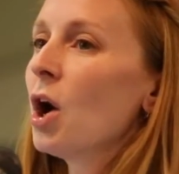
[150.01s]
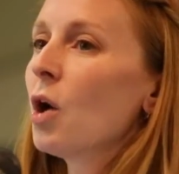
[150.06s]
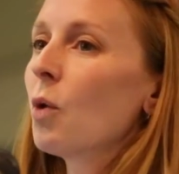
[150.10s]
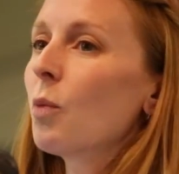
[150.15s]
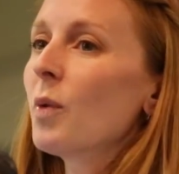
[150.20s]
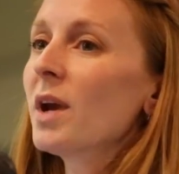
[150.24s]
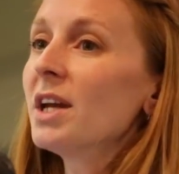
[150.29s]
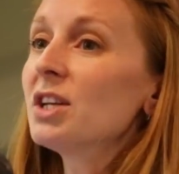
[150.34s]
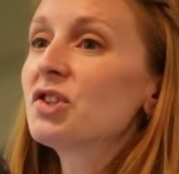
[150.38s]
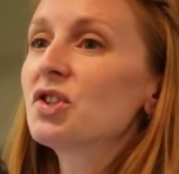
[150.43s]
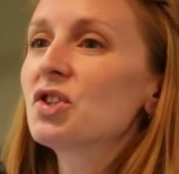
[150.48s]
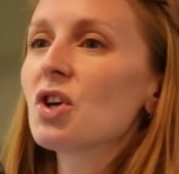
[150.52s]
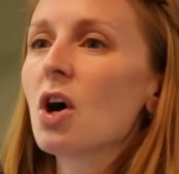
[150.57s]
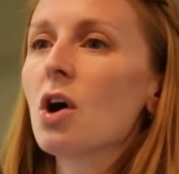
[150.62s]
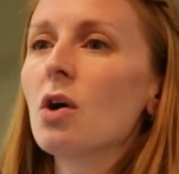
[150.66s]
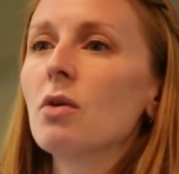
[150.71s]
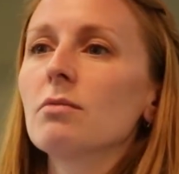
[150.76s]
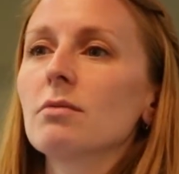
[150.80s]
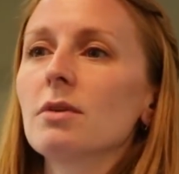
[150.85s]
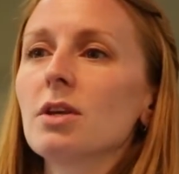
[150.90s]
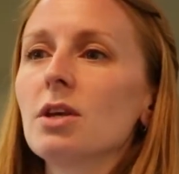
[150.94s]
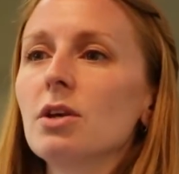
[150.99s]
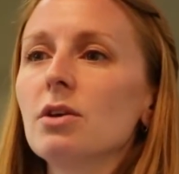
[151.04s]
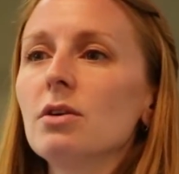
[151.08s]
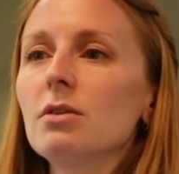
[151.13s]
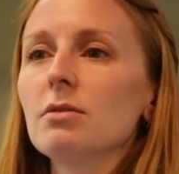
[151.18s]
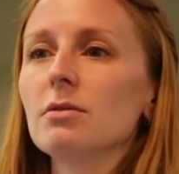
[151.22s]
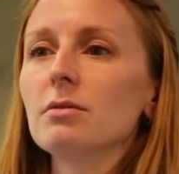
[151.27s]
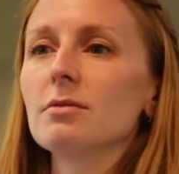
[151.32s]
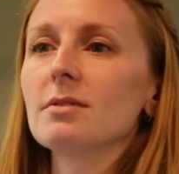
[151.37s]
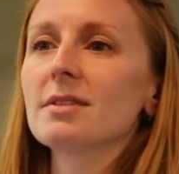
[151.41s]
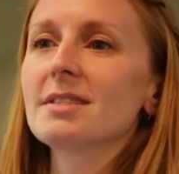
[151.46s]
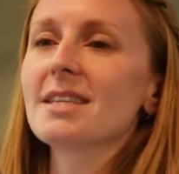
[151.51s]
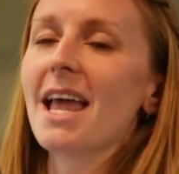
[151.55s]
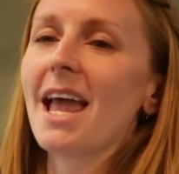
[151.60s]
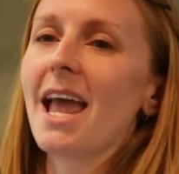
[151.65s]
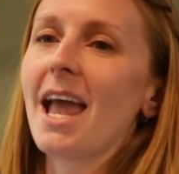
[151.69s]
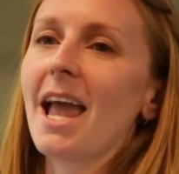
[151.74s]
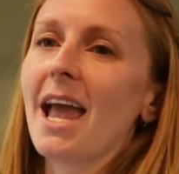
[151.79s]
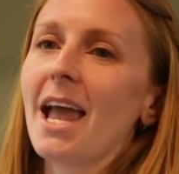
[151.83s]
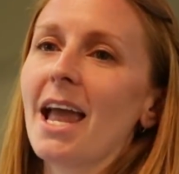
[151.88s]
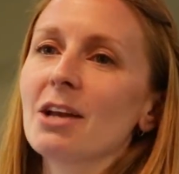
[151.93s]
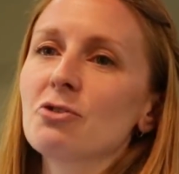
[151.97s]
We don't use
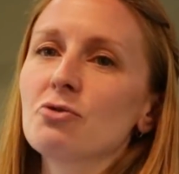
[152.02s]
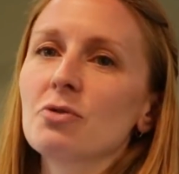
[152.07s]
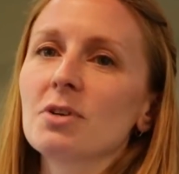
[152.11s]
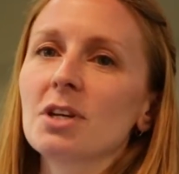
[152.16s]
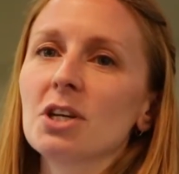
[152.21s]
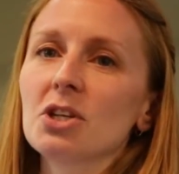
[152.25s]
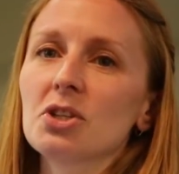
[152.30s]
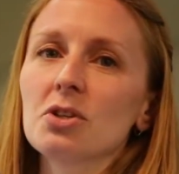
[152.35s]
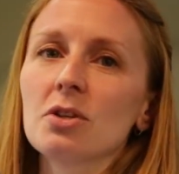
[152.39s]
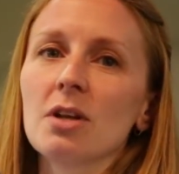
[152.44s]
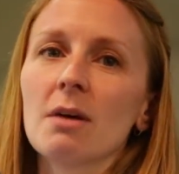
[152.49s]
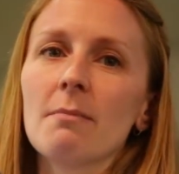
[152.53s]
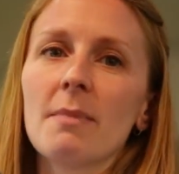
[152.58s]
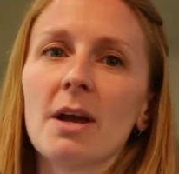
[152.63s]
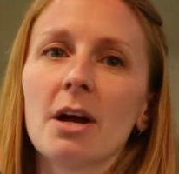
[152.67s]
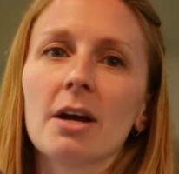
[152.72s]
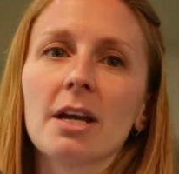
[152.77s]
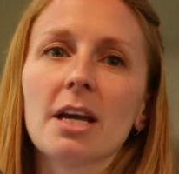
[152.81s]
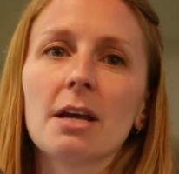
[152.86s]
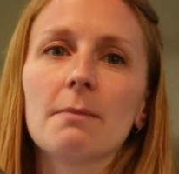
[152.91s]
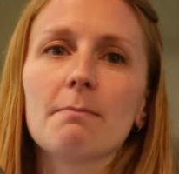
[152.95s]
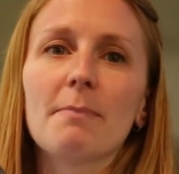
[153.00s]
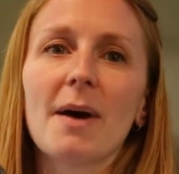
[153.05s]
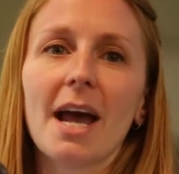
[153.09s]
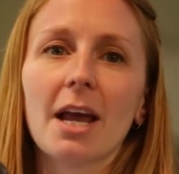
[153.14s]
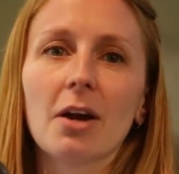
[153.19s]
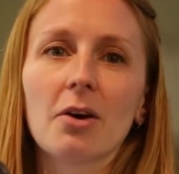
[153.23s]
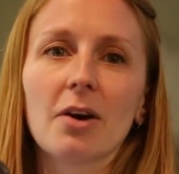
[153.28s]
a traditional American pie